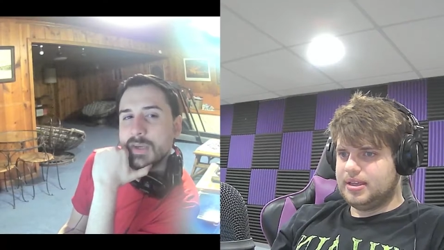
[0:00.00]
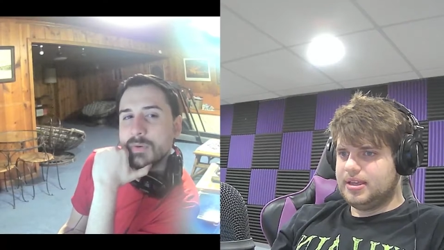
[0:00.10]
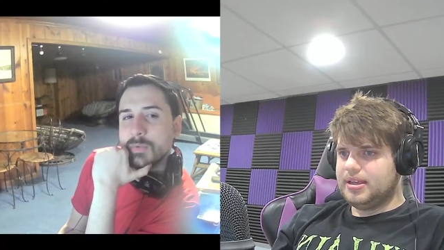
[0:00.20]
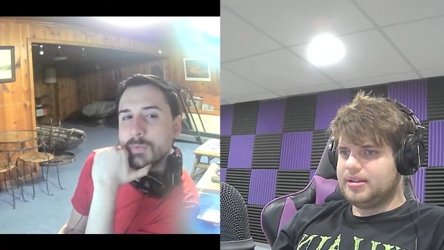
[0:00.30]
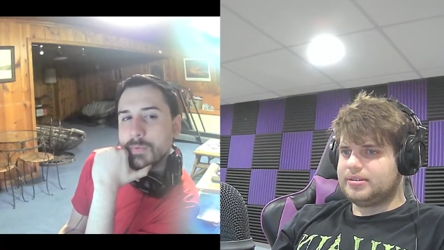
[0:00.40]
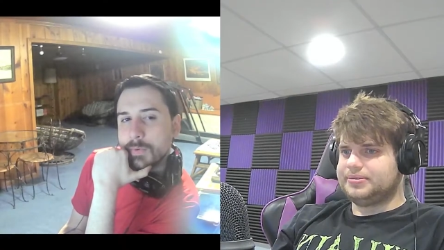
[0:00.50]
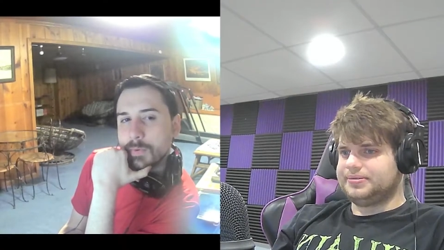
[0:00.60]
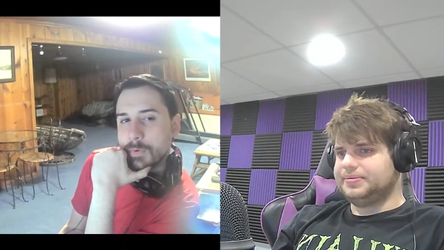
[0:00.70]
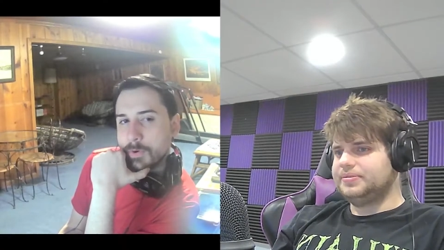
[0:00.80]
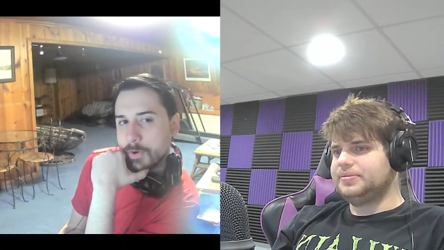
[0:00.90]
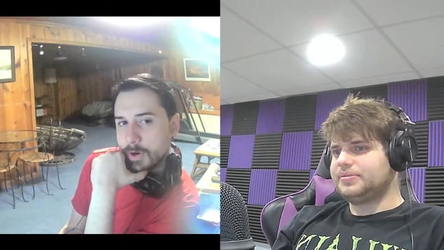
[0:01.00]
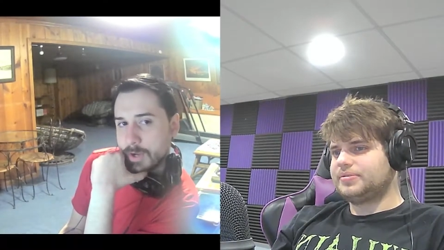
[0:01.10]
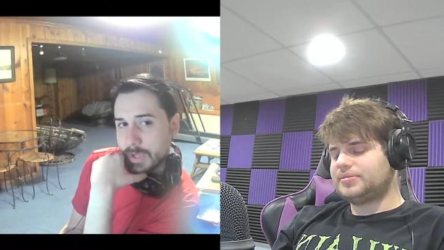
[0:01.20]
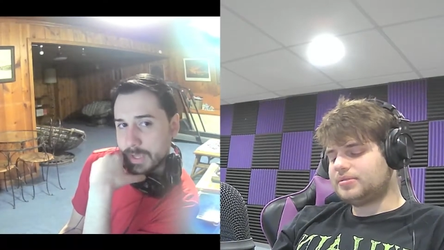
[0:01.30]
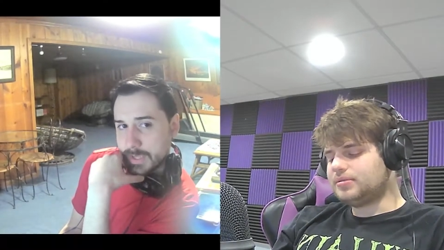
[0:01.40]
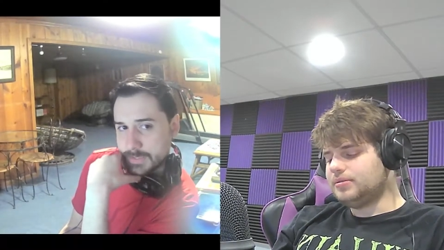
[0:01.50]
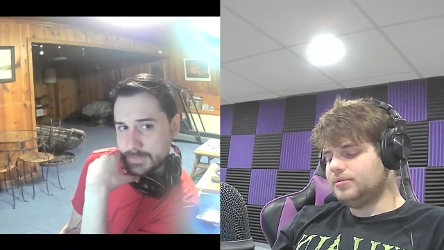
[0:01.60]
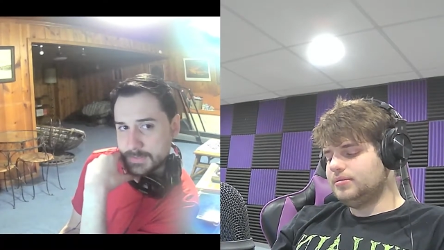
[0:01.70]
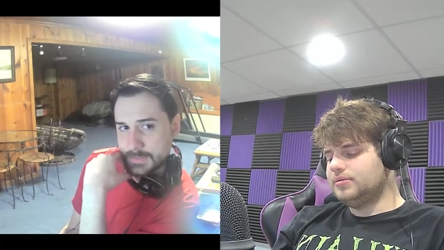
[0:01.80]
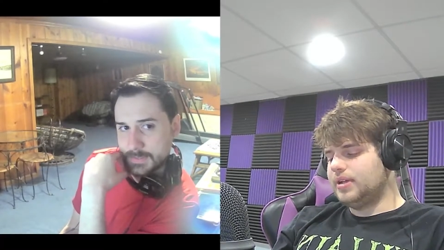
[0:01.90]
Speaker 1: Right.
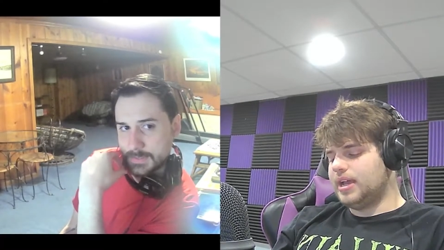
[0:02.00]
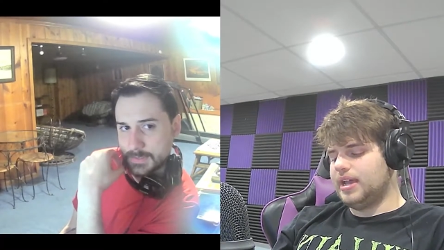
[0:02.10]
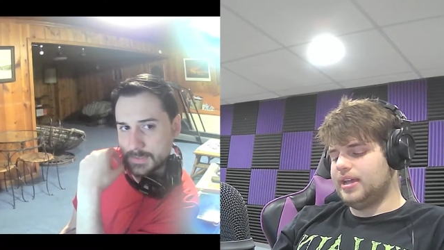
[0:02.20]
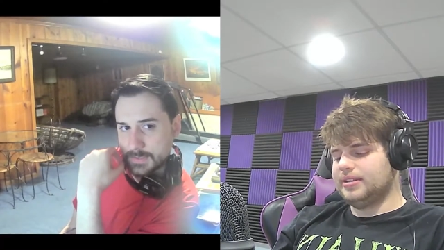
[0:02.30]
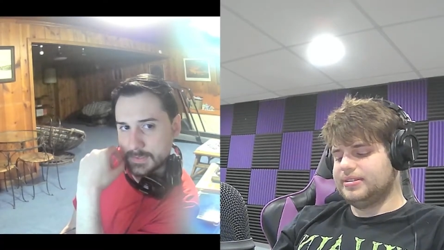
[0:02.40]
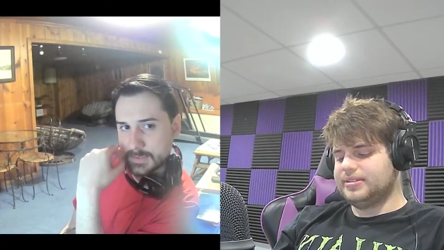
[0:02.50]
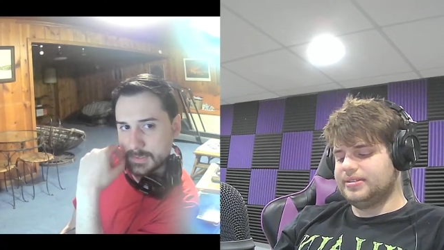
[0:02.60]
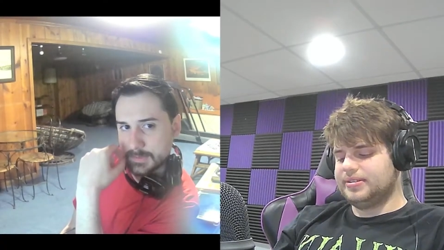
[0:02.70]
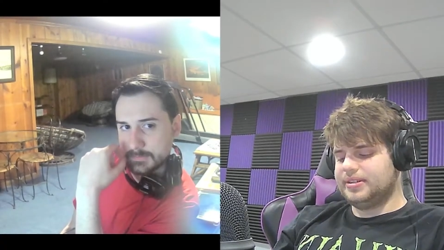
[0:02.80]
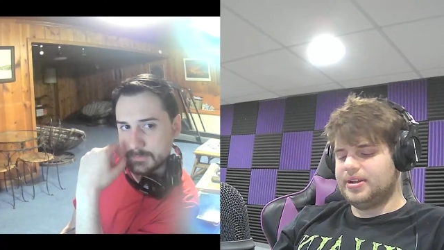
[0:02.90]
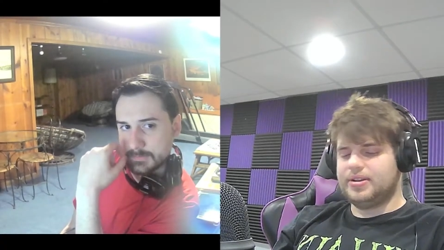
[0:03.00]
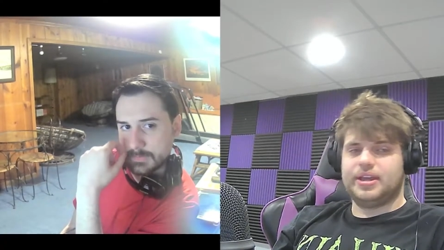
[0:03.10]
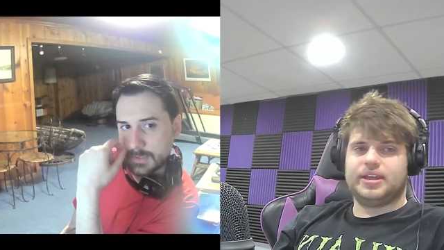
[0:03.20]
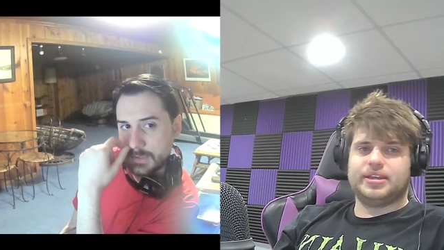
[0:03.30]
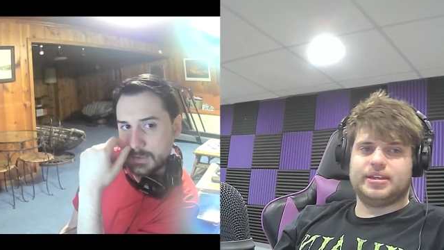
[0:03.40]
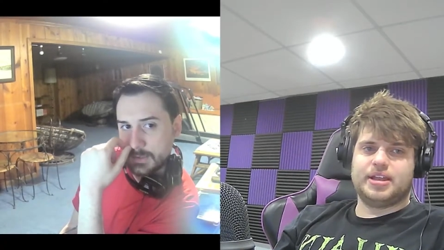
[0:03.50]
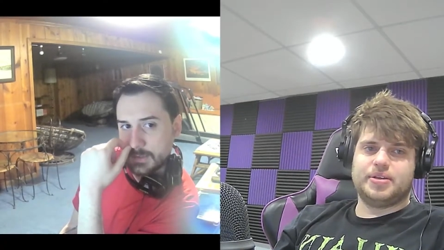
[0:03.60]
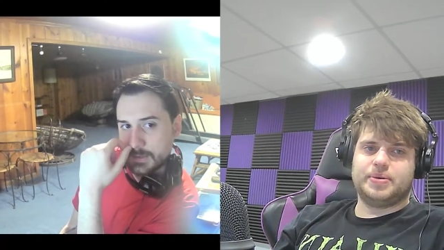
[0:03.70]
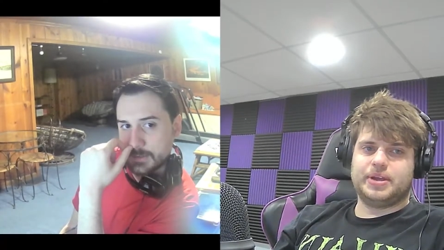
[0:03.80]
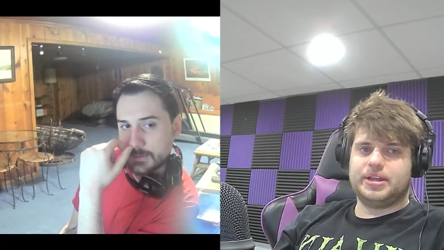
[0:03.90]
And you know, like I know we're
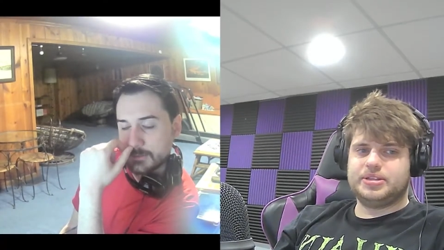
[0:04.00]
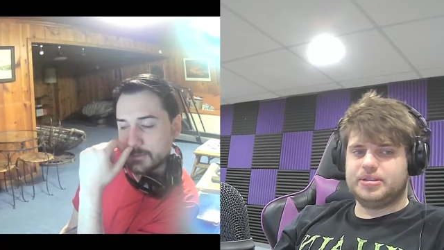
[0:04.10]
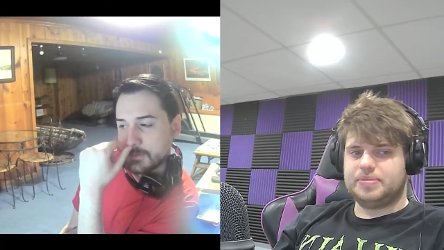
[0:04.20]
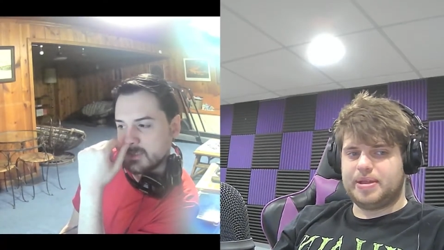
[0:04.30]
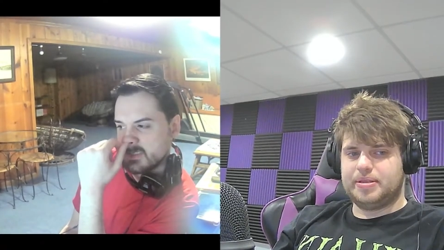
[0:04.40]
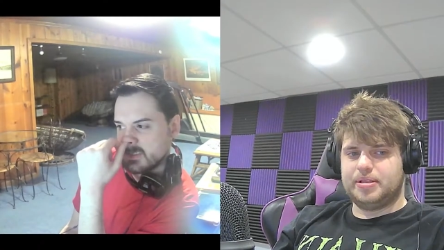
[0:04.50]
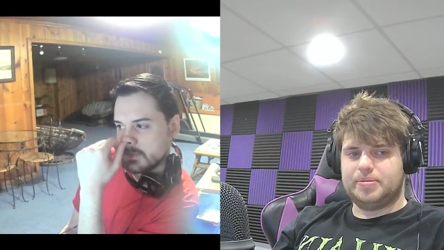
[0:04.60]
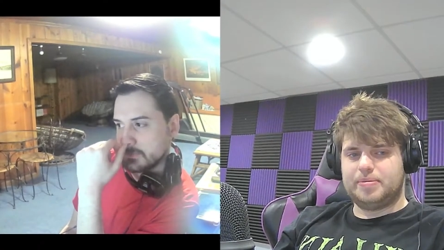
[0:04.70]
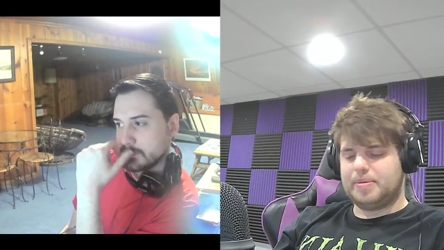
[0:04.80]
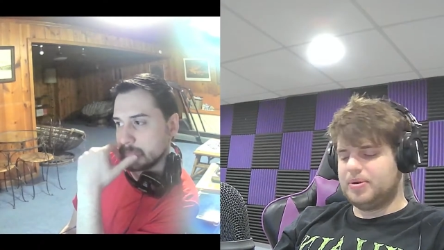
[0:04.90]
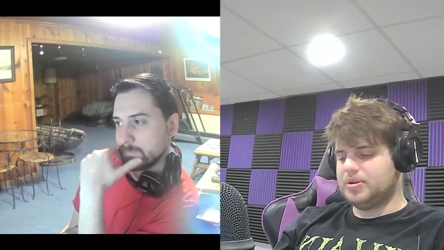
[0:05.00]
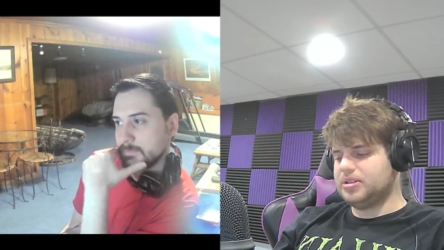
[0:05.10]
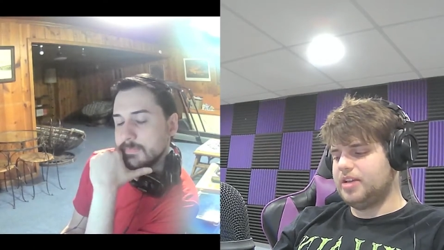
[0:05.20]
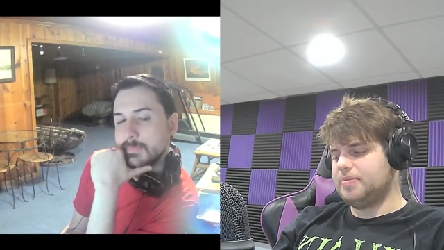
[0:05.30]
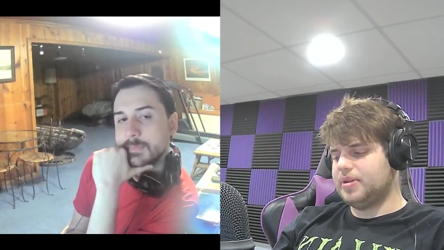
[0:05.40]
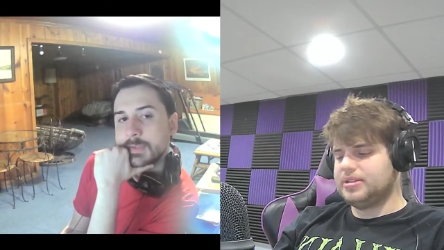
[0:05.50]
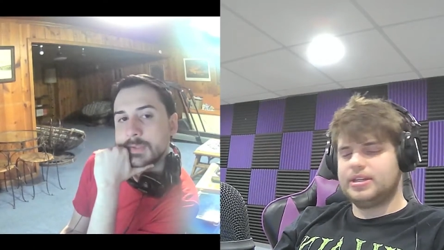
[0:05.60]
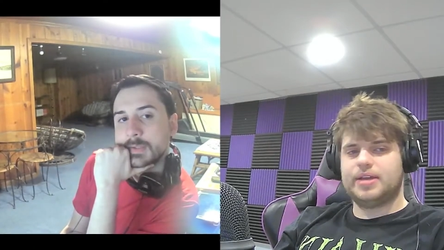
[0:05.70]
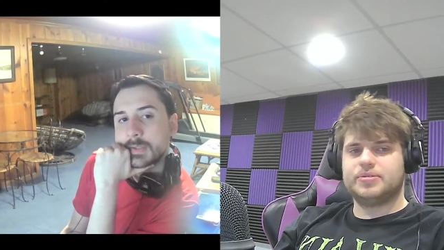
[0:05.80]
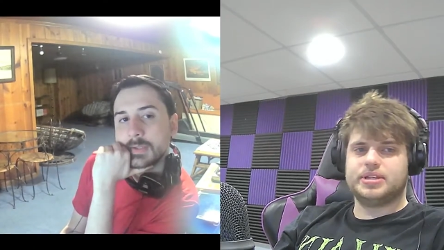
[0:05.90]
getting into my a little bit of my personal life, but today
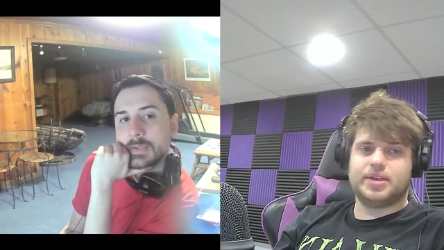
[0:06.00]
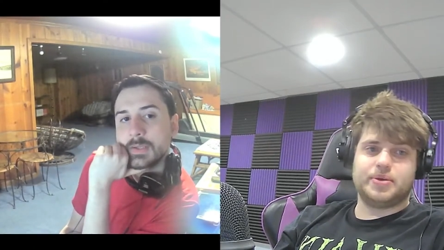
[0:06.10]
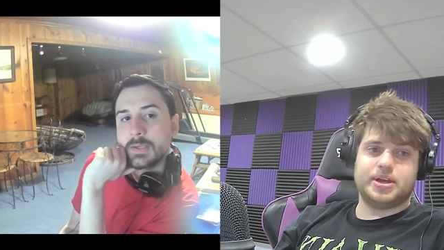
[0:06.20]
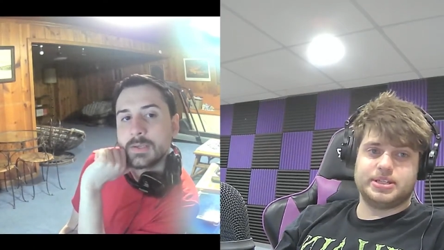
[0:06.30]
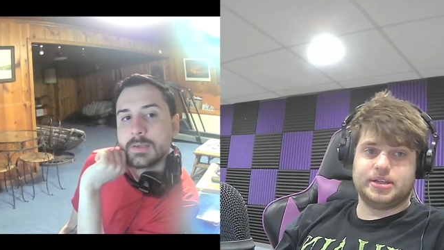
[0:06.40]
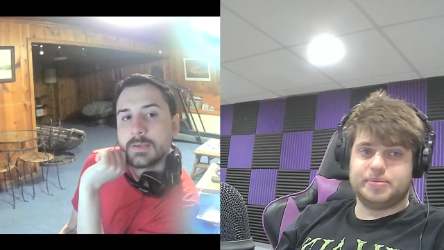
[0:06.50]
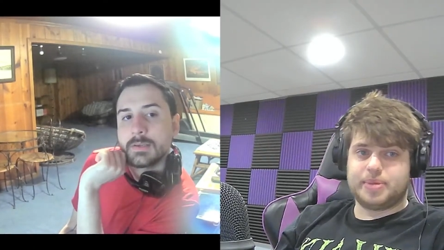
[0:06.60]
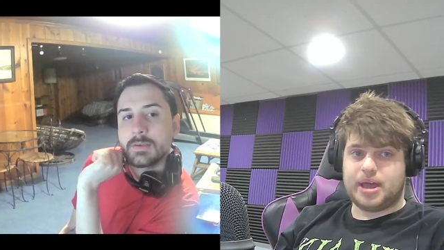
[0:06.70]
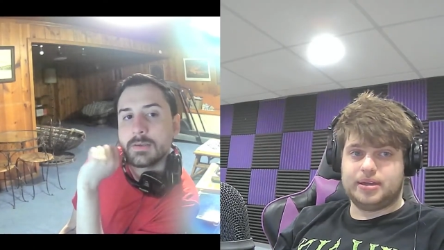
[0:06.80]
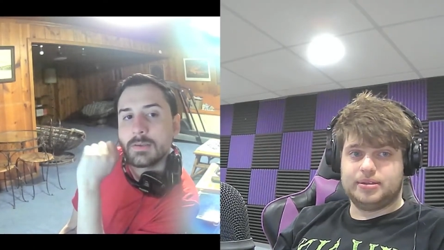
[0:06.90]
was a day where I said goodbye